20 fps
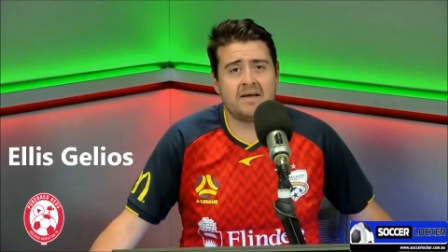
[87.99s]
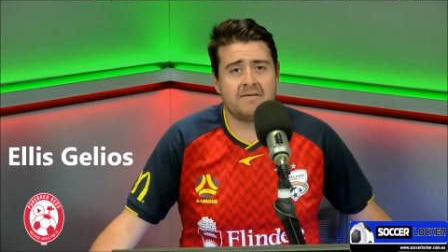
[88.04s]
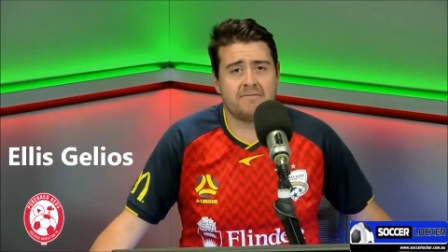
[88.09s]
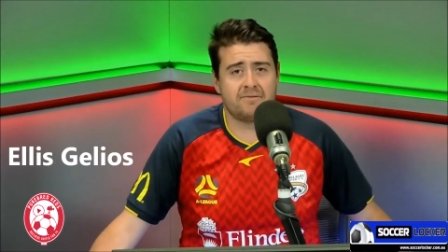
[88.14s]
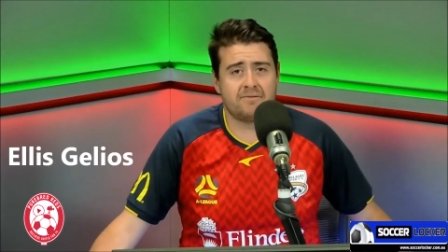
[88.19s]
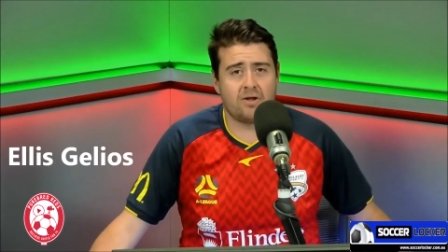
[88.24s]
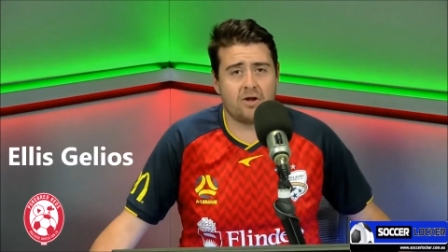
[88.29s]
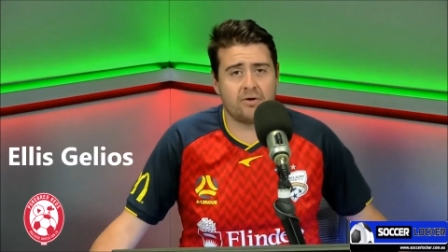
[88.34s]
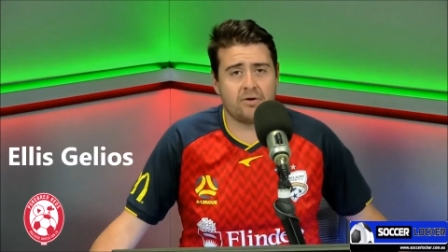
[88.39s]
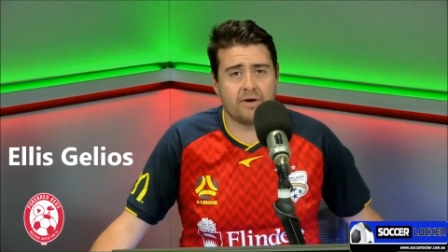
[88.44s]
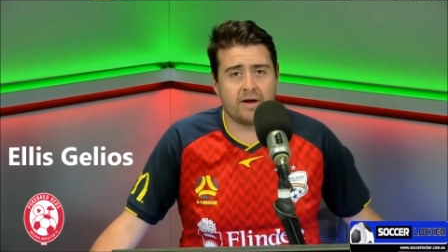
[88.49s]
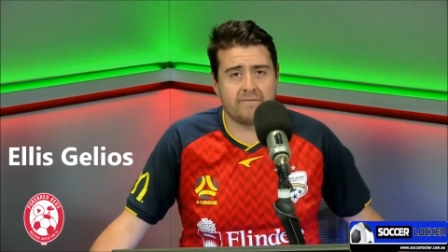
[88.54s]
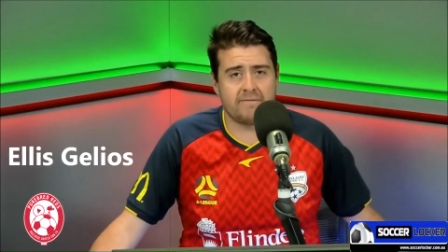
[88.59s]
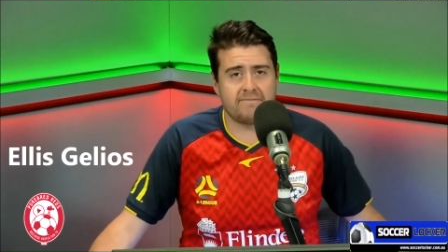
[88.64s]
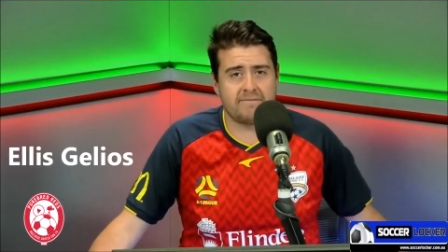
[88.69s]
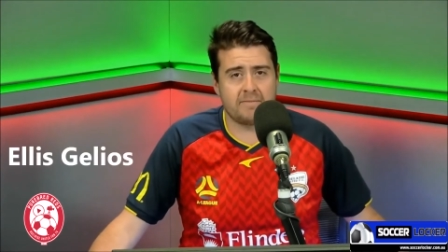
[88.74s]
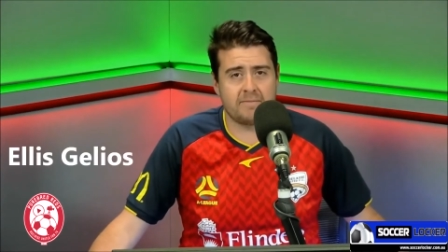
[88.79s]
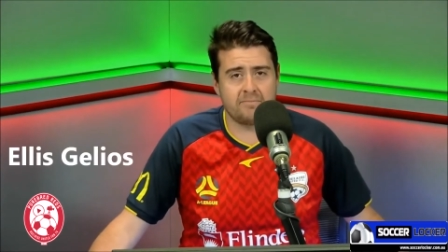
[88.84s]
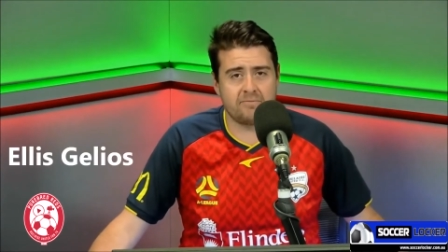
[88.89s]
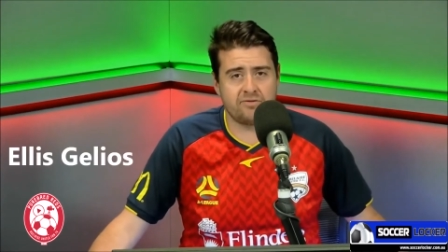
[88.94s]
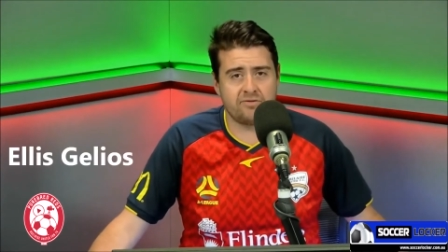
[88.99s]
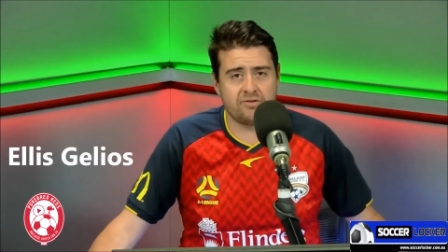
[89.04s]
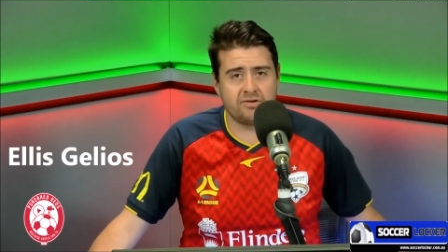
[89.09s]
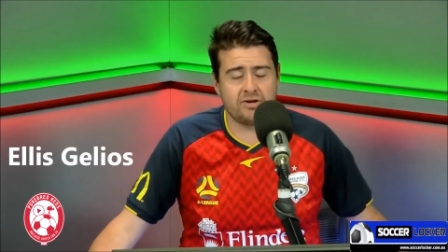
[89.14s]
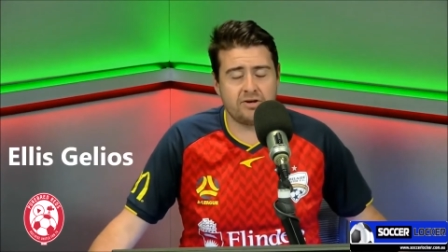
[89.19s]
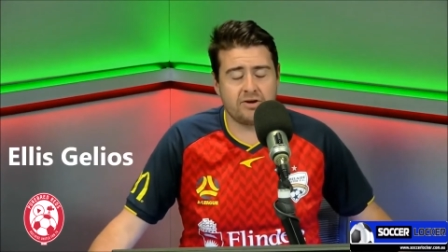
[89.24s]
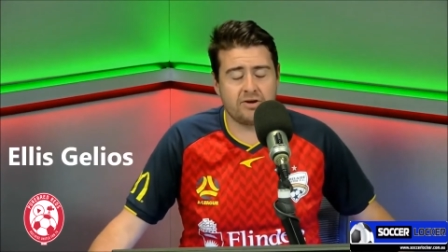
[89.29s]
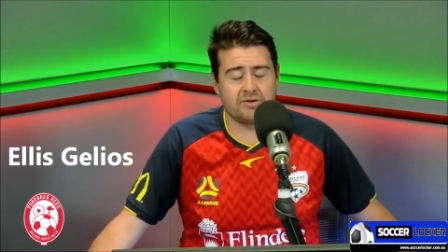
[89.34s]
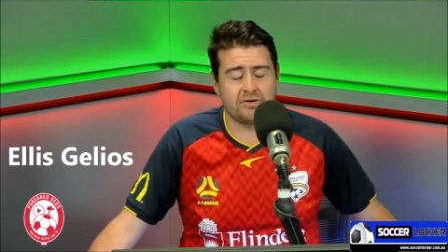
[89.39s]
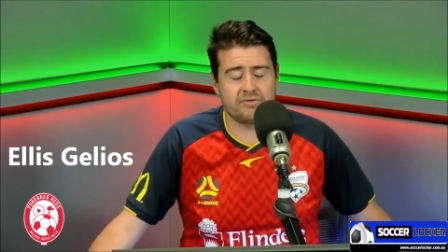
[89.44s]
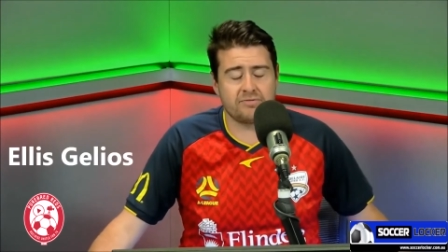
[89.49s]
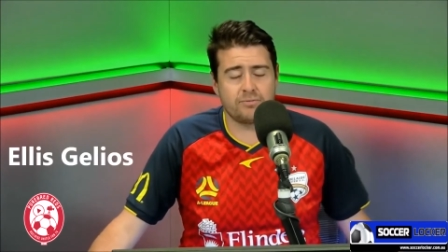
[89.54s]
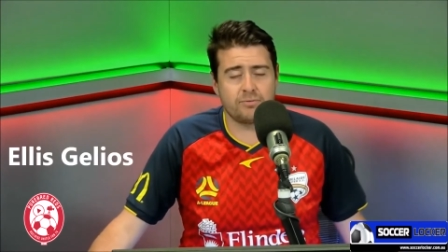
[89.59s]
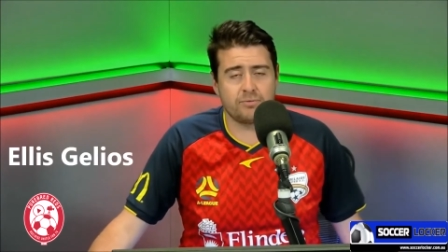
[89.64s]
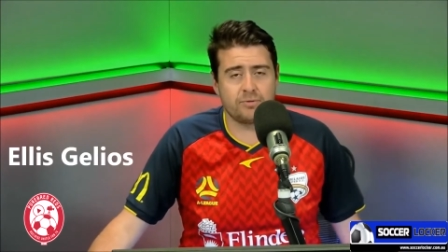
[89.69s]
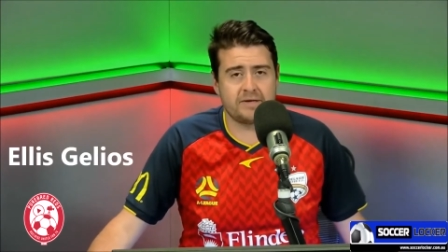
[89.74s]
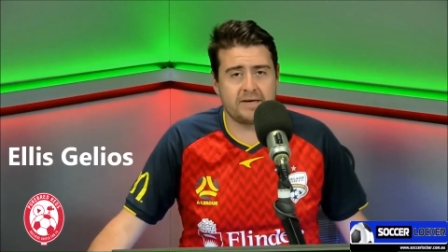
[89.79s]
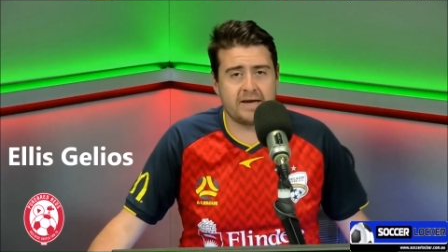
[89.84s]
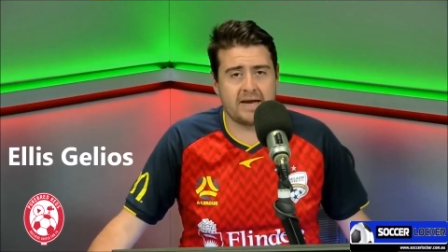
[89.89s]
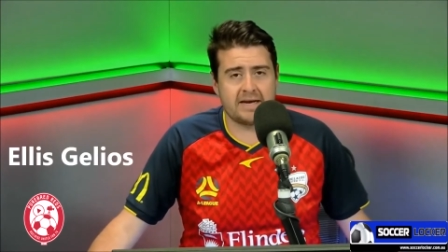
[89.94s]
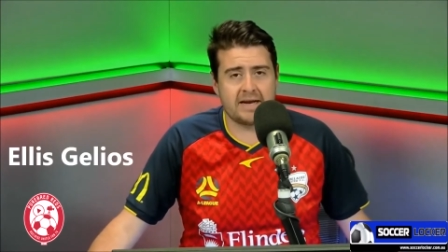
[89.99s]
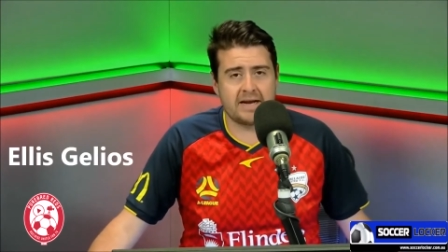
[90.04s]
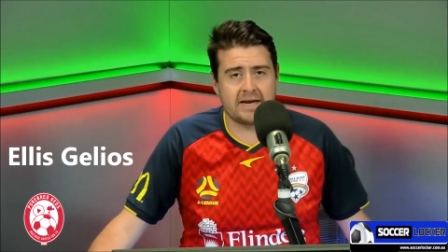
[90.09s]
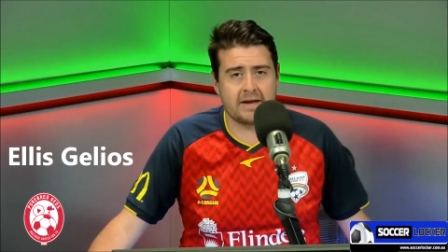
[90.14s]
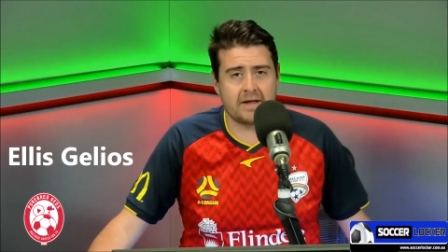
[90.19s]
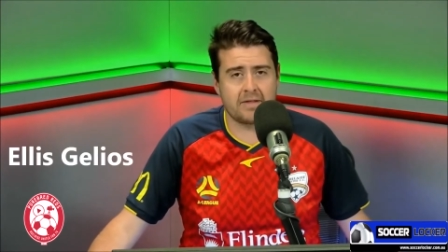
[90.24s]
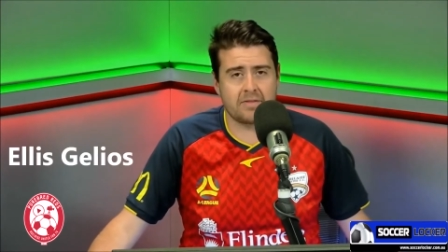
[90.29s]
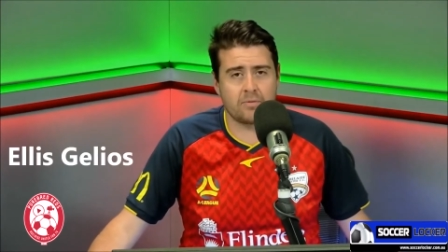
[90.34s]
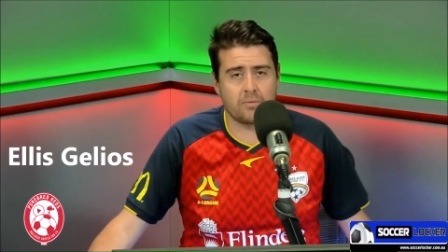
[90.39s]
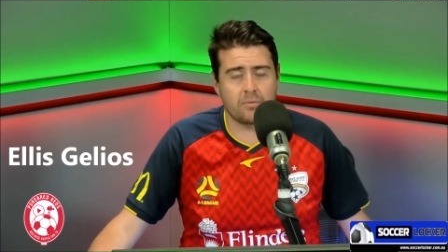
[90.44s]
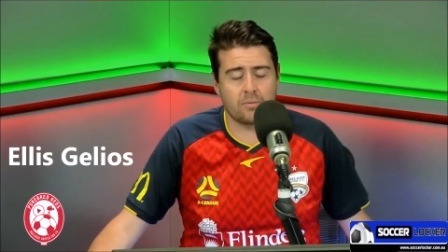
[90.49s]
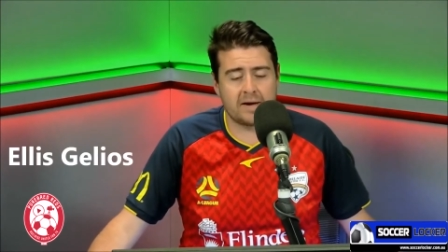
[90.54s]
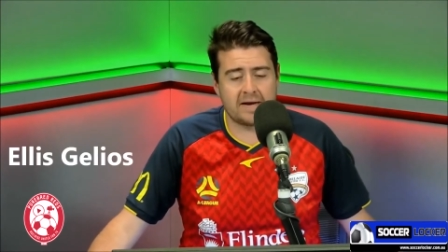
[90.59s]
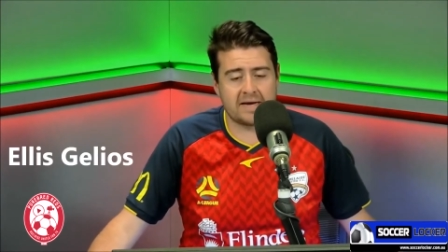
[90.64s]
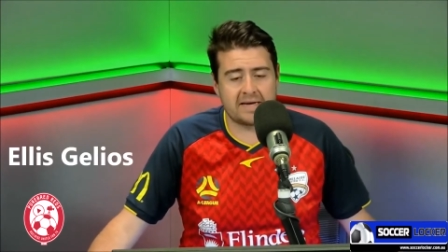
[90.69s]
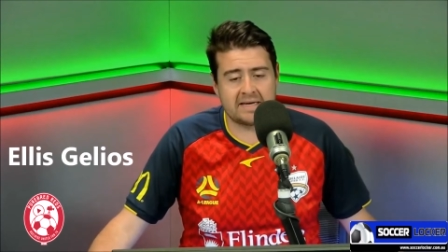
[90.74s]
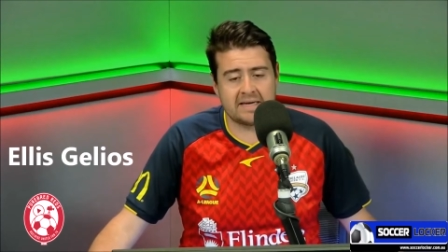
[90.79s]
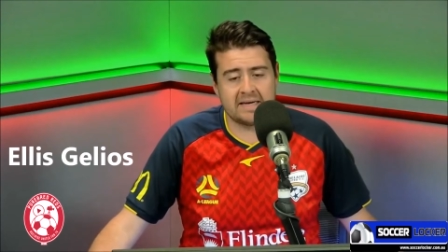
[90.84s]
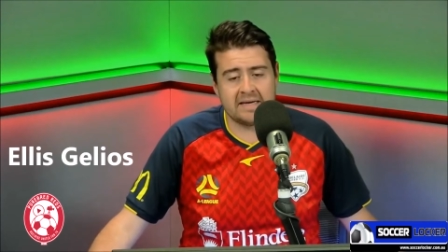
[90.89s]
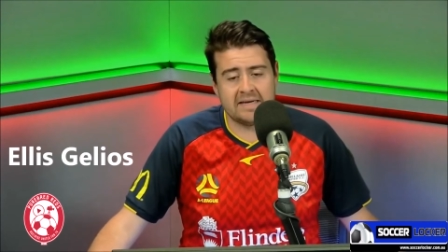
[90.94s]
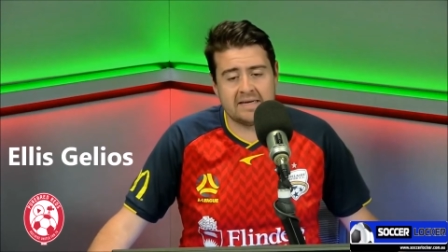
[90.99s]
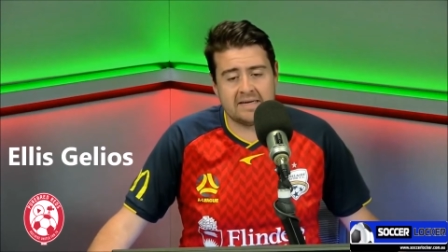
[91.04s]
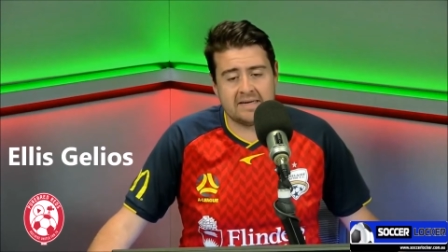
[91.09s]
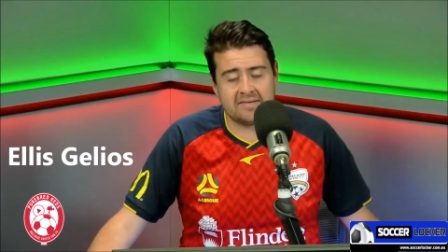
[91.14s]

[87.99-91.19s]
Flow FM studios for yet another week.